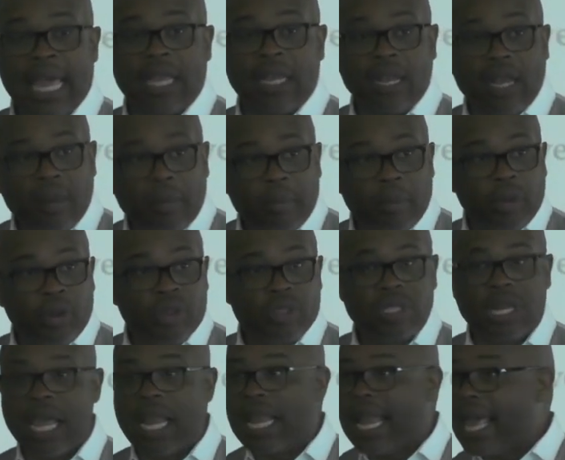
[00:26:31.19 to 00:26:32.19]
numbers
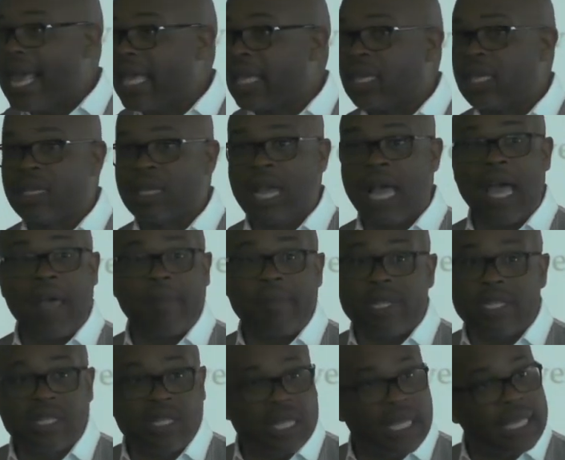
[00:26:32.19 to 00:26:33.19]
and I like
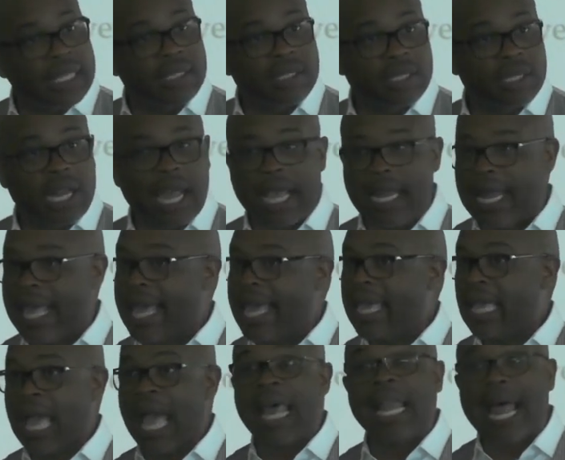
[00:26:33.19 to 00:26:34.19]
common sense and I
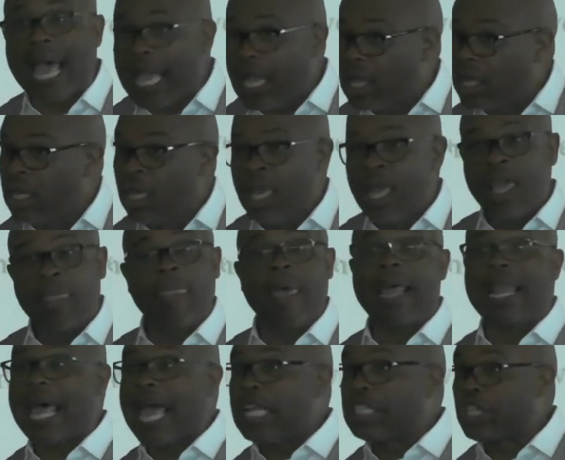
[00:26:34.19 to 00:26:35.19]

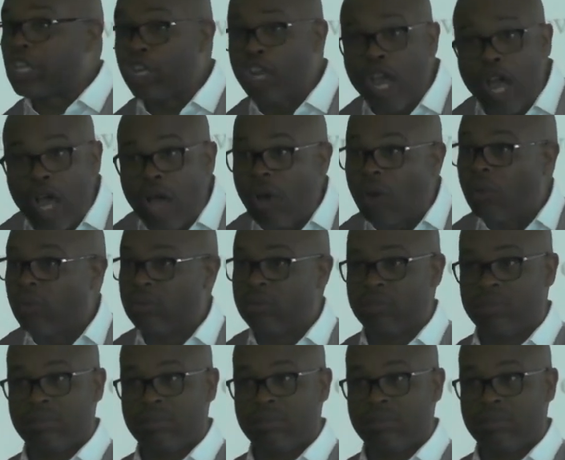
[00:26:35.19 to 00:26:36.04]
like to know.